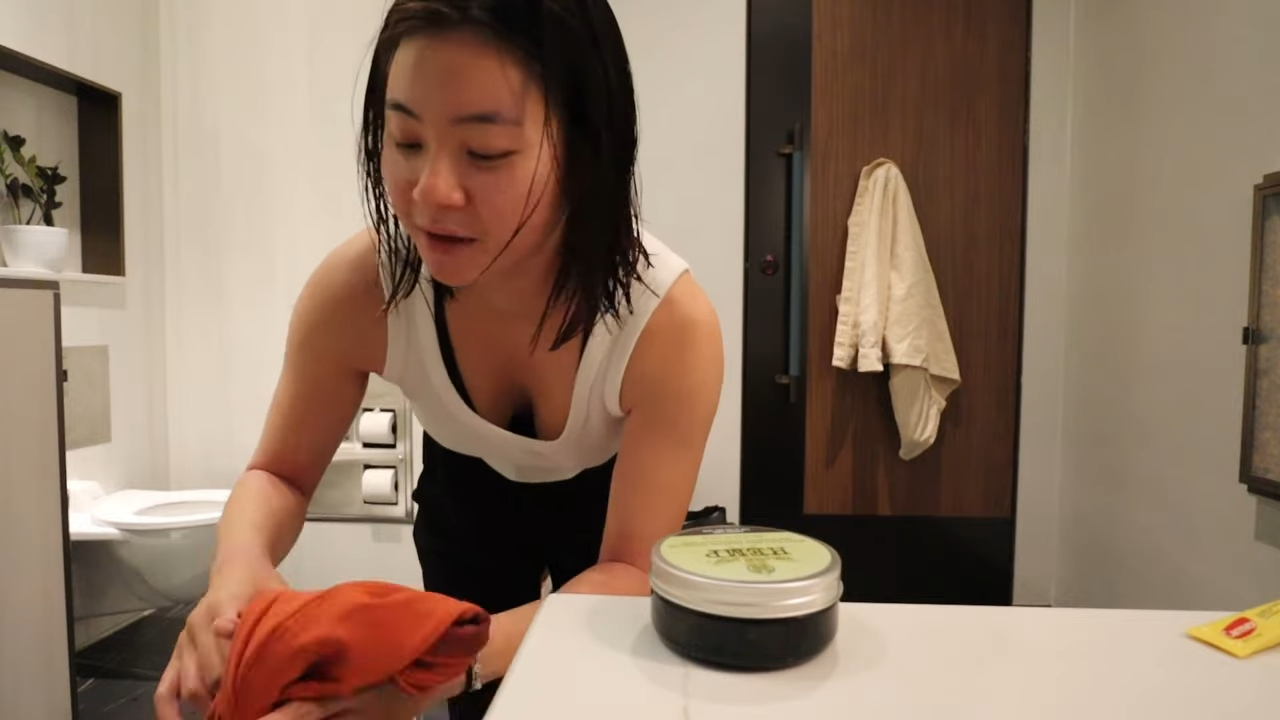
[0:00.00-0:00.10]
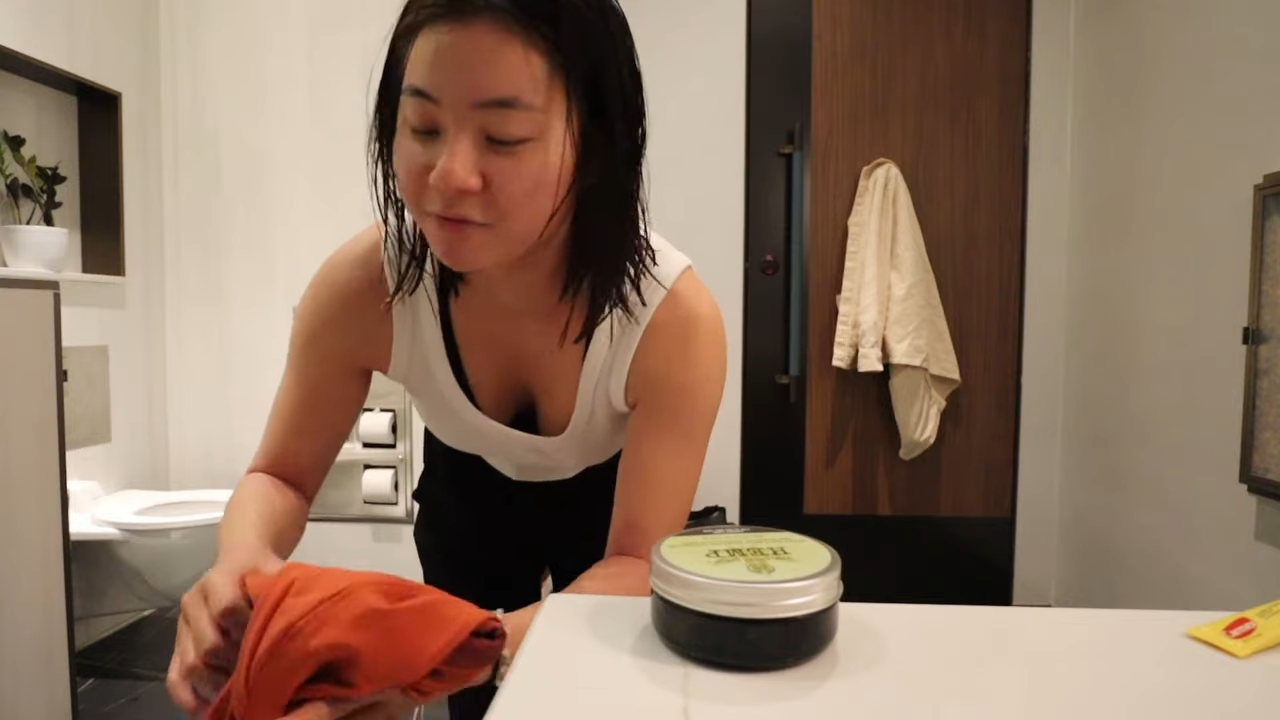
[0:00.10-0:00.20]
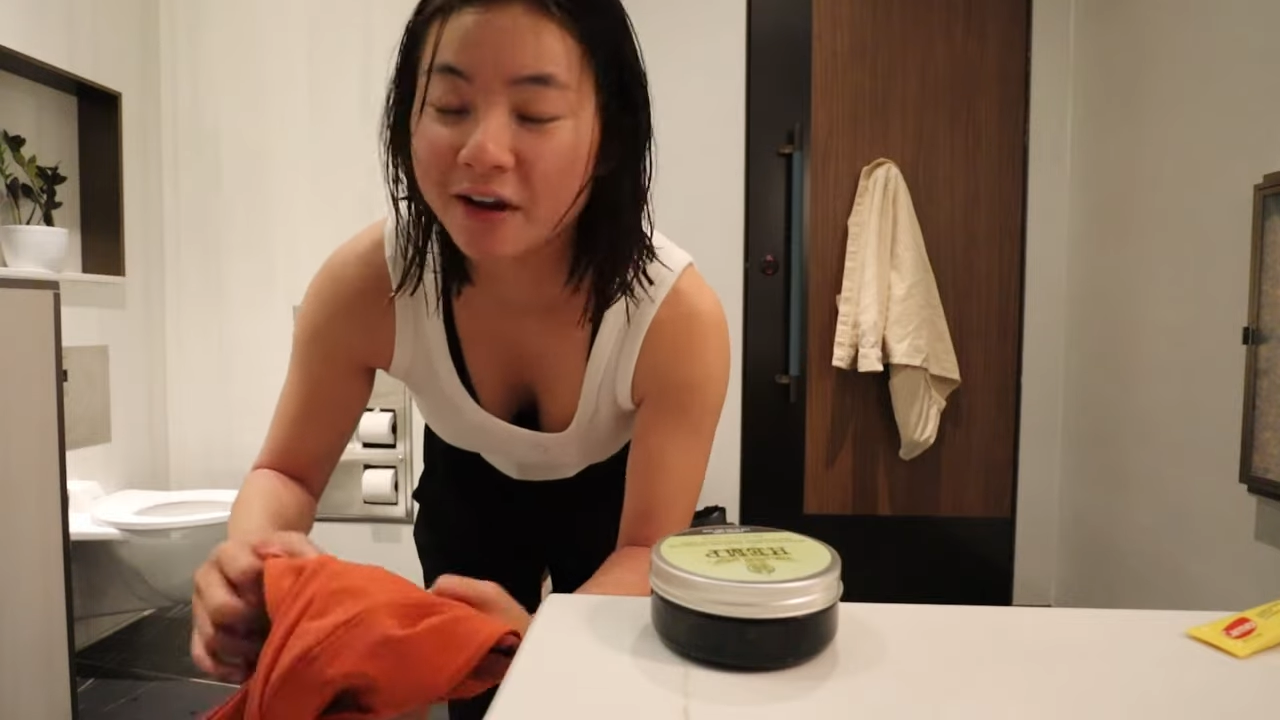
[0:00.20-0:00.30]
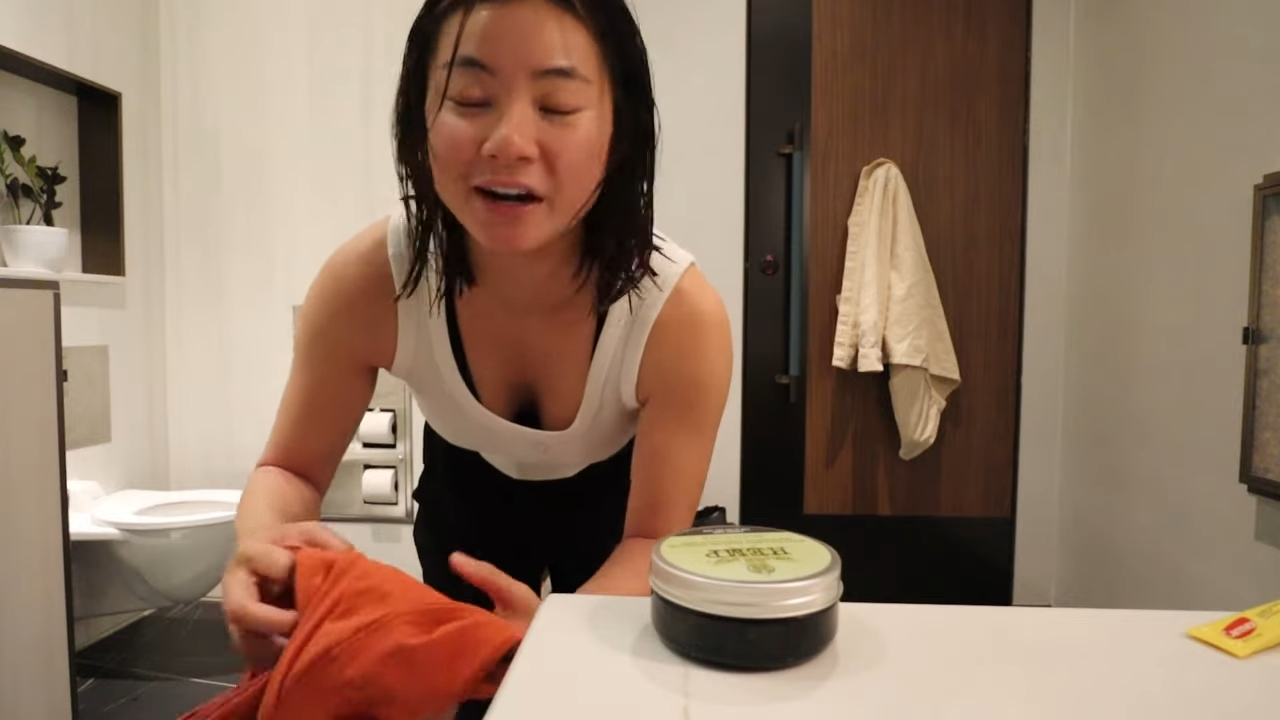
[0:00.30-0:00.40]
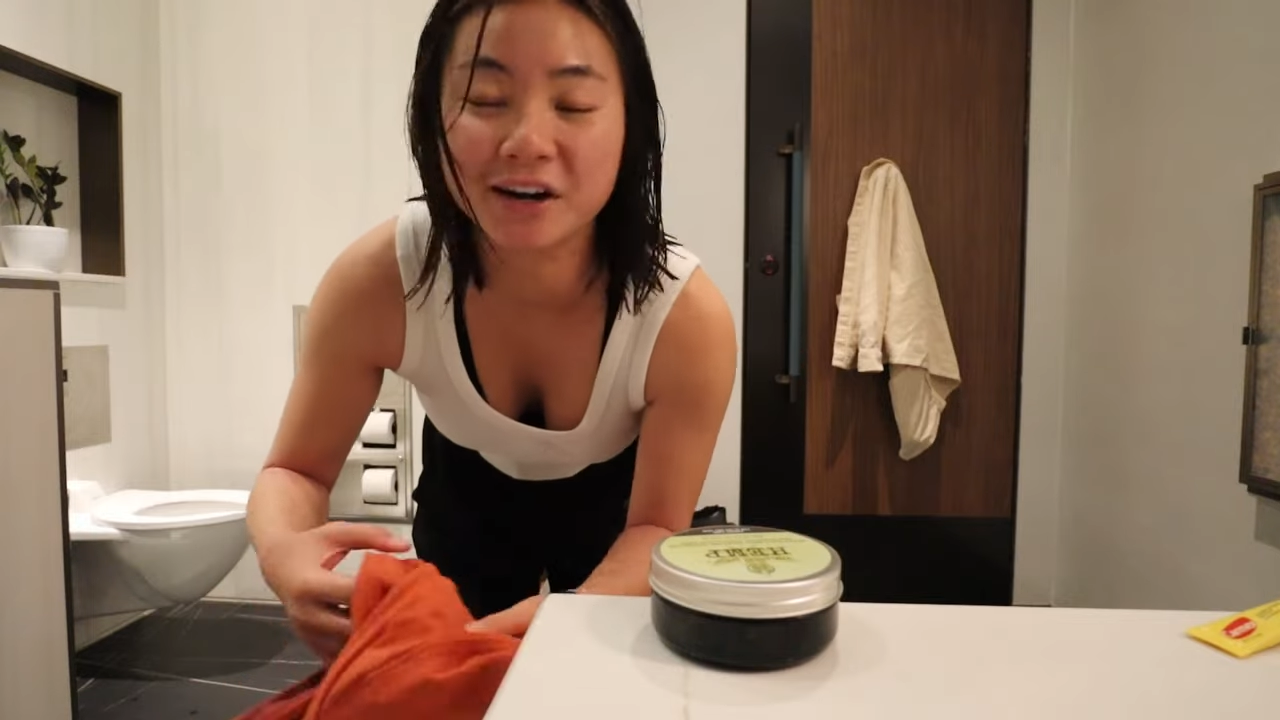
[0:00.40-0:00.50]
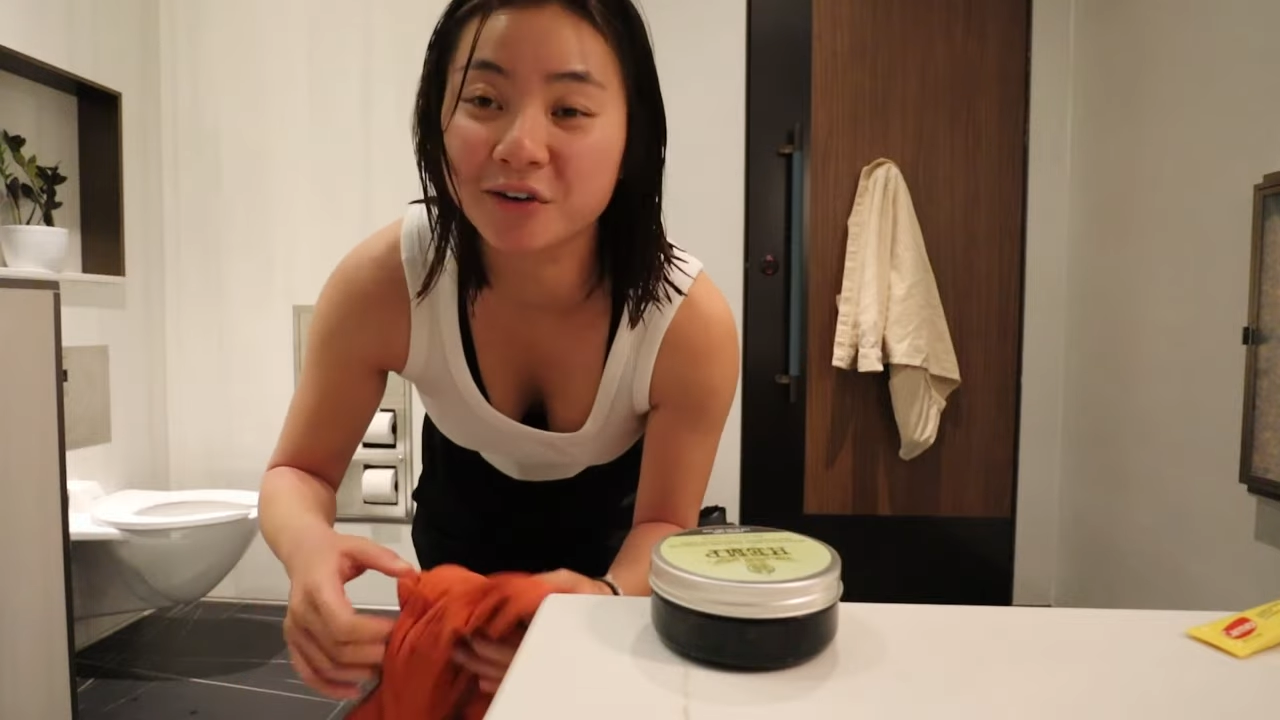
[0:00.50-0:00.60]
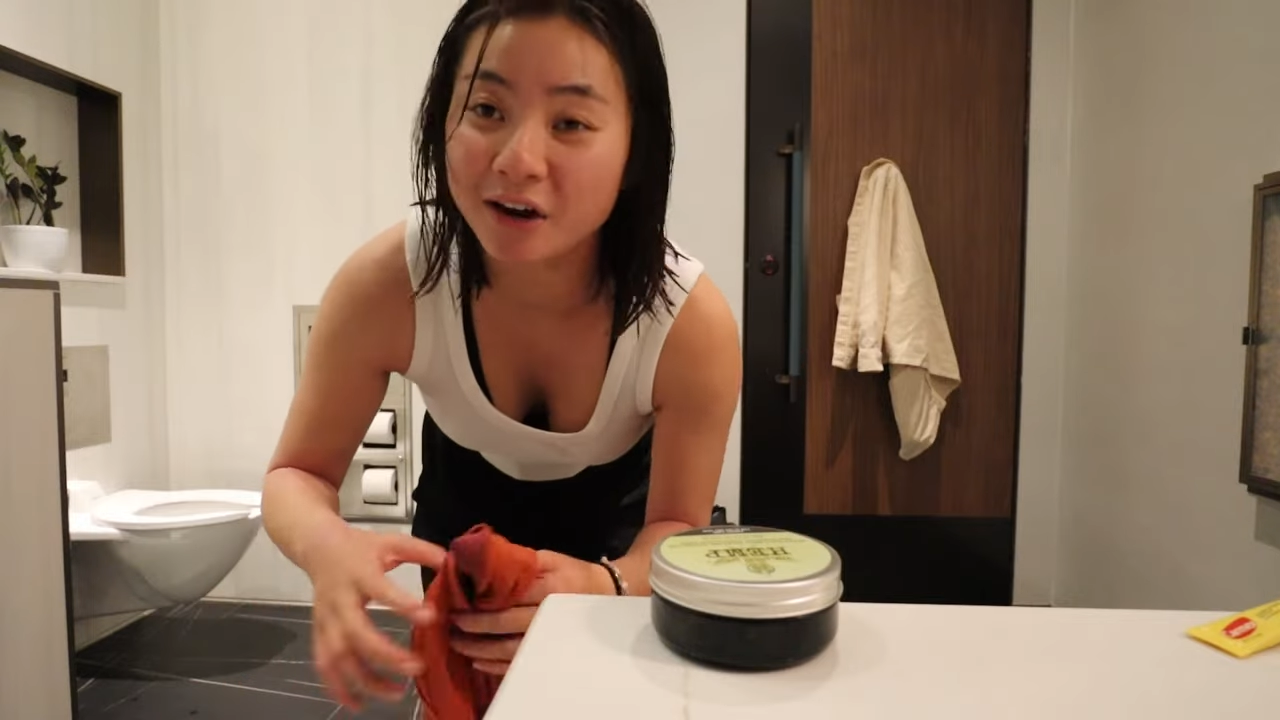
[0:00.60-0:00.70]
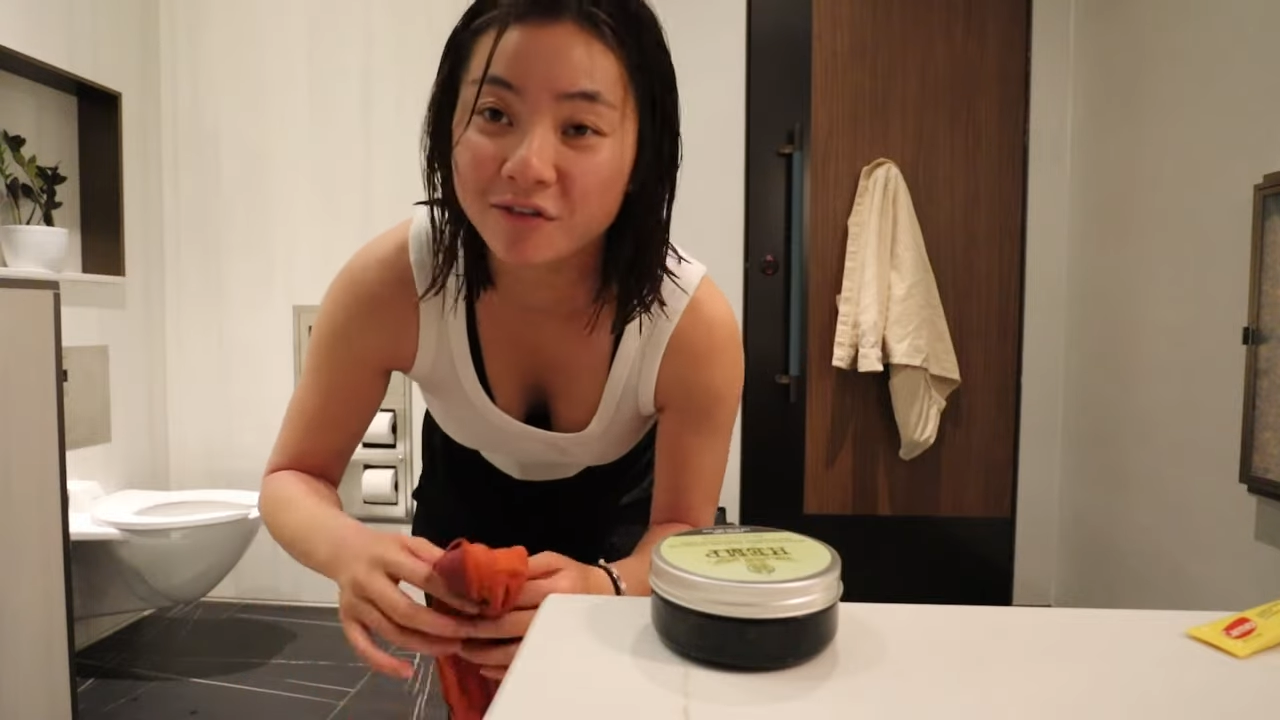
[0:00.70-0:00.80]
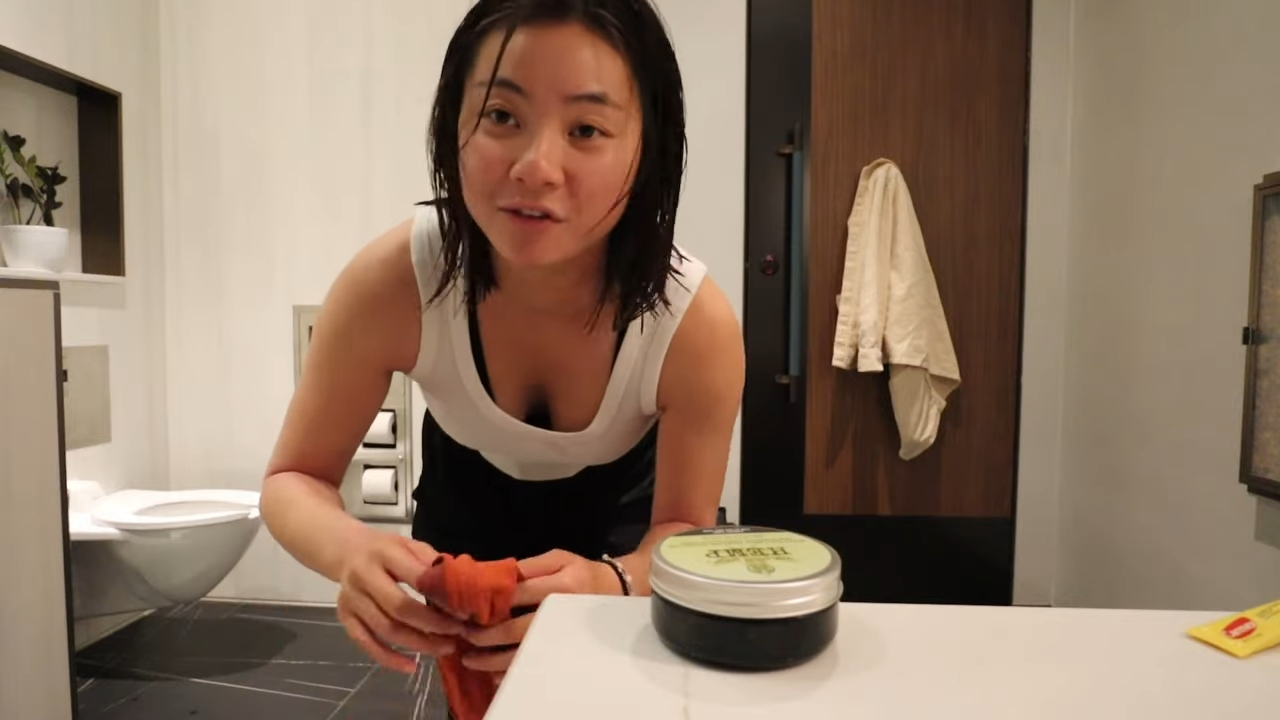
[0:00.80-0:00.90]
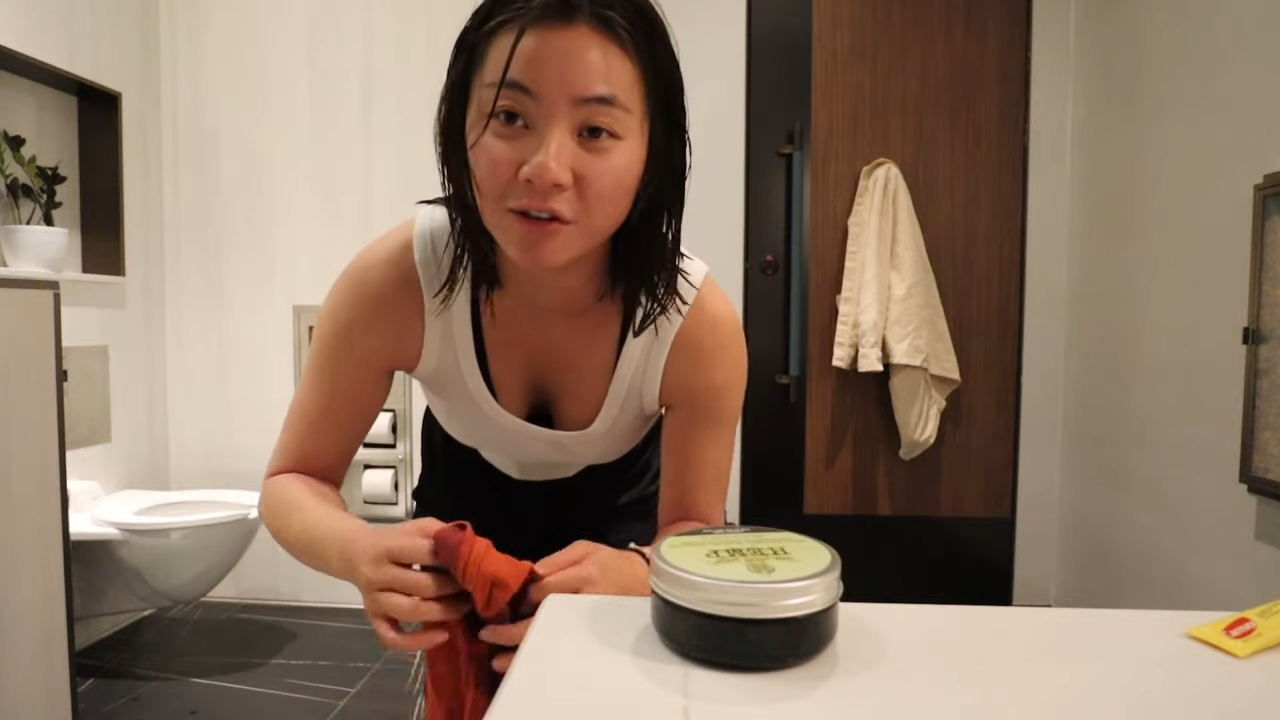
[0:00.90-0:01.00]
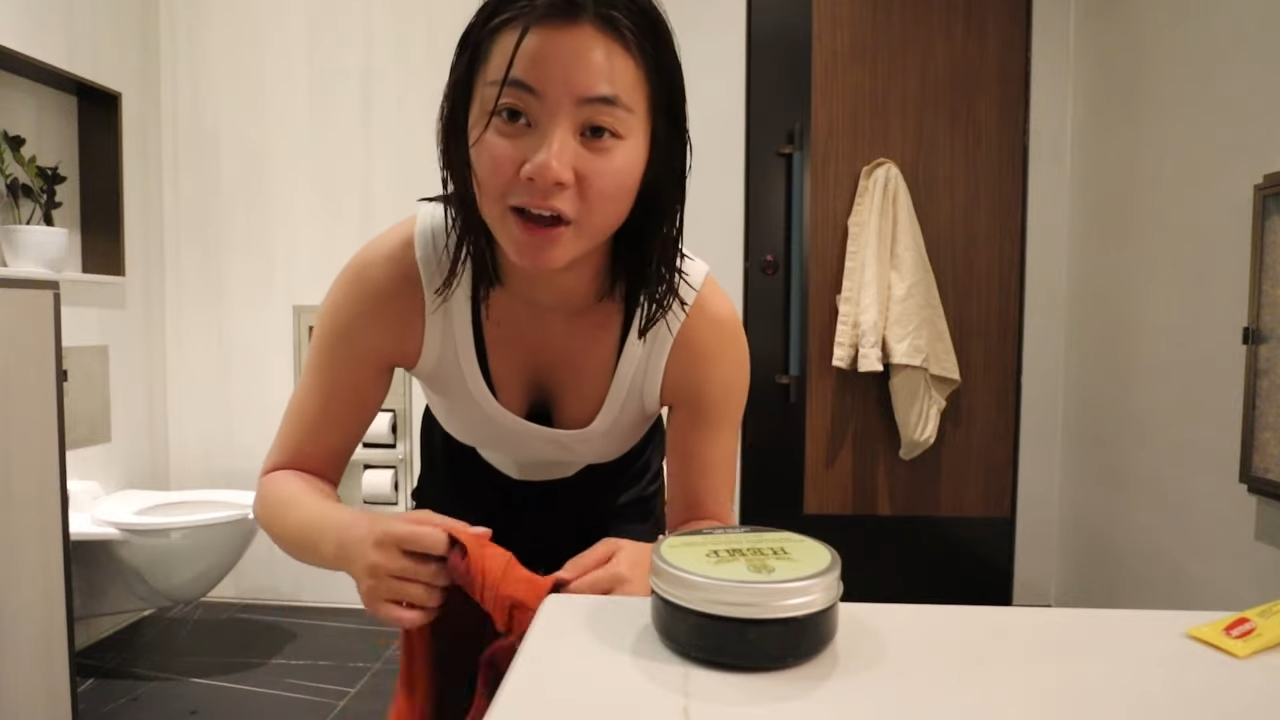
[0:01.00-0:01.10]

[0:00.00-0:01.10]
am very grateful